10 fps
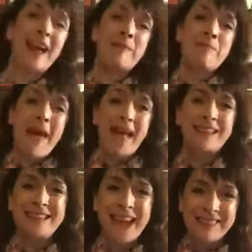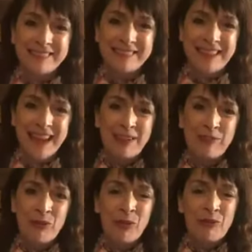I met yesterday
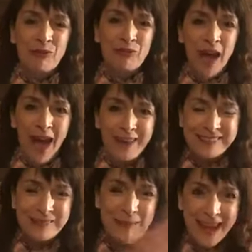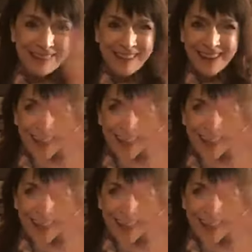for the... Saman's on.